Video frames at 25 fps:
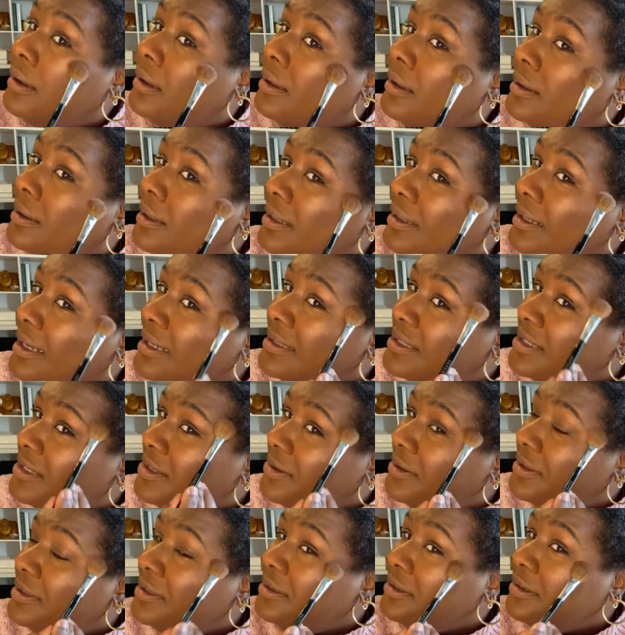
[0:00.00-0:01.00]
And I like to
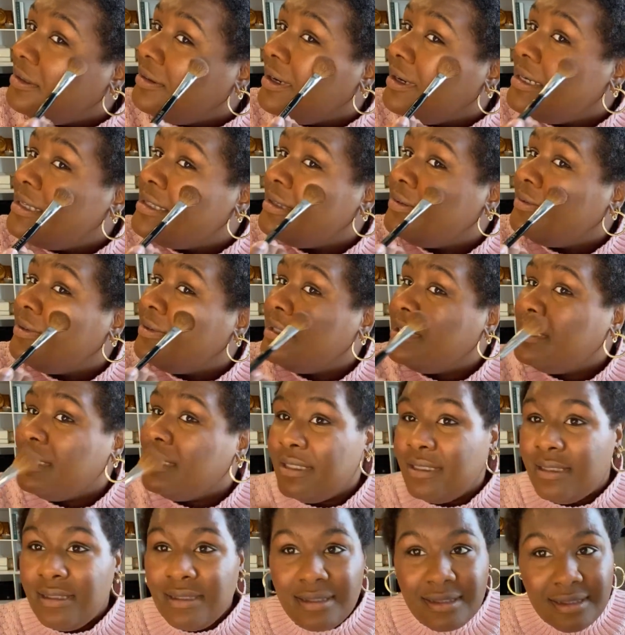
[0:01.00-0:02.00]
go a little crazy with
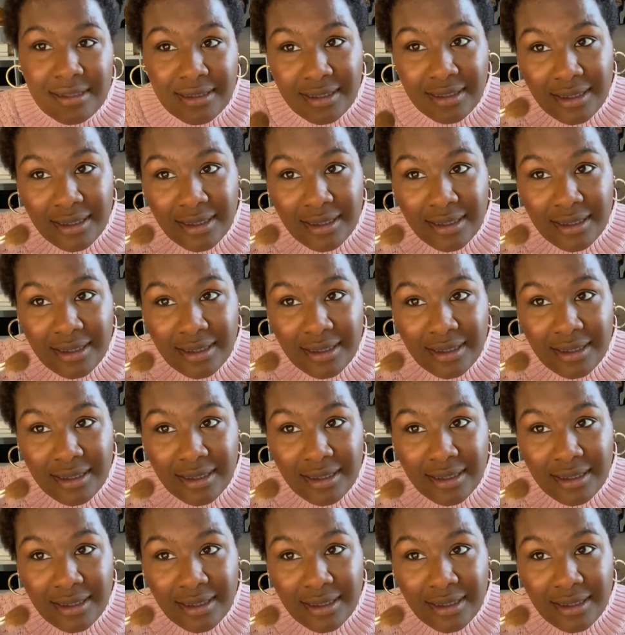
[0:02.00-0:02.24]
these